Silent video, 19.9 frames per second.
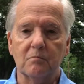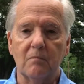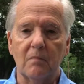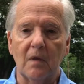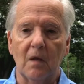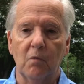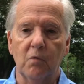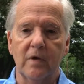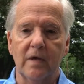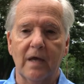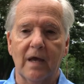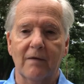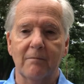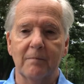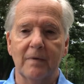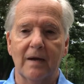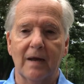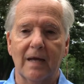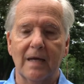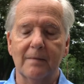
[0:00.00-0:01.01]
We have
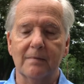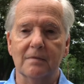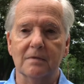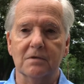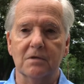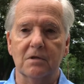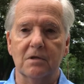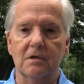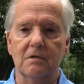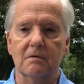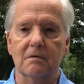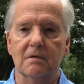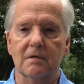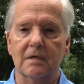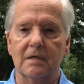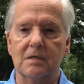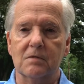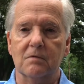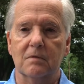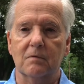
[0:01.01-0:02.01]
been able to do the
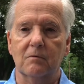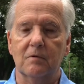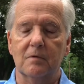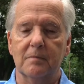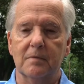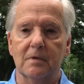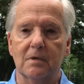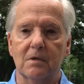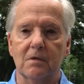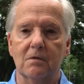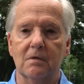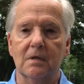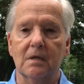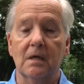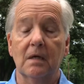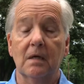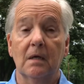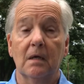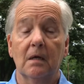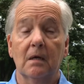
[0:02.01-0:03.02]
things that we've been doing
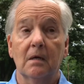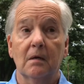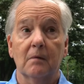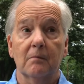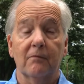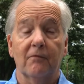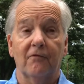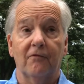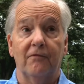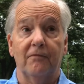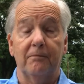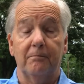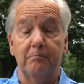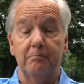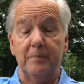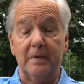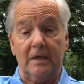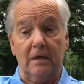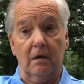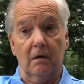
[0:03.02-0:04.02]

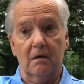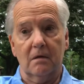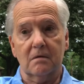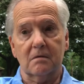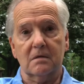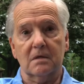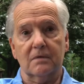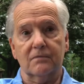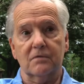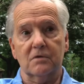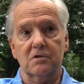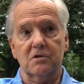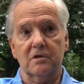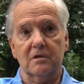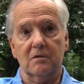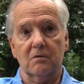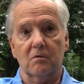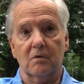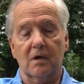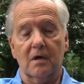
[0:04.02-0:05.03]
because of the
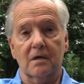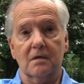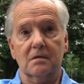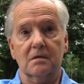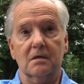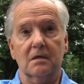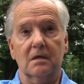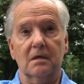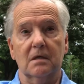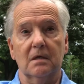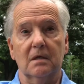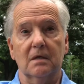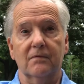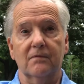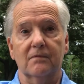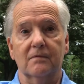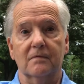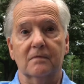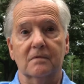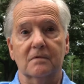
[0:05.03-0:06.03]
generosity of
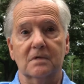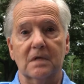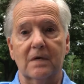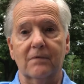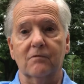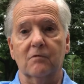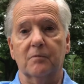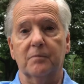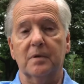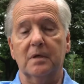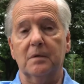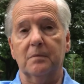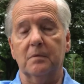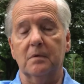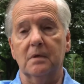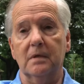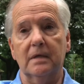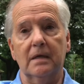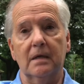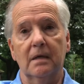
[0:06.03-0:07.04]
several
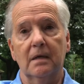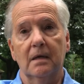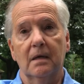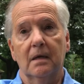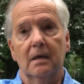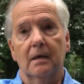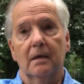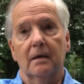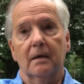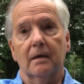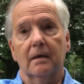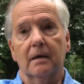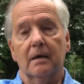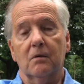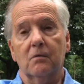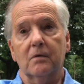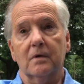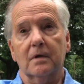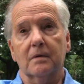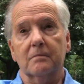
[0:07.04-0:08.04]
people, and I
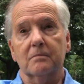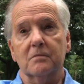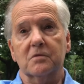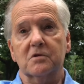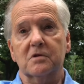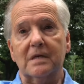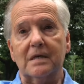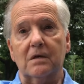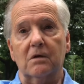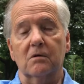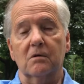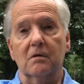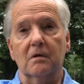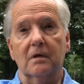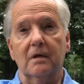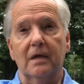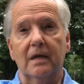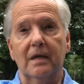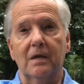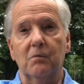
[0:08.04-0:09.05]
don't want to single
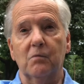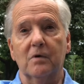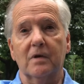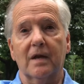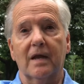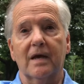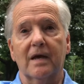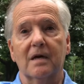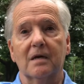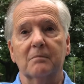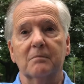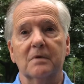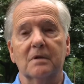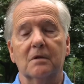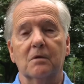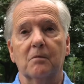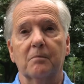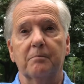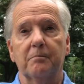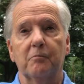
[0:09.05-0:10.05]
anyone out, but
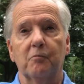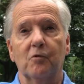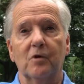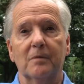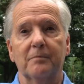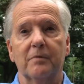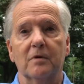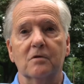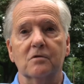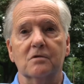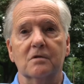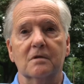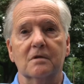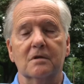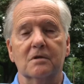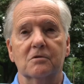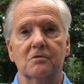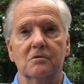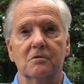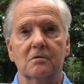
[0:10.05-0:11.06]
the one person
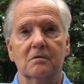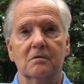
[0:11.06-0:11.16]
that's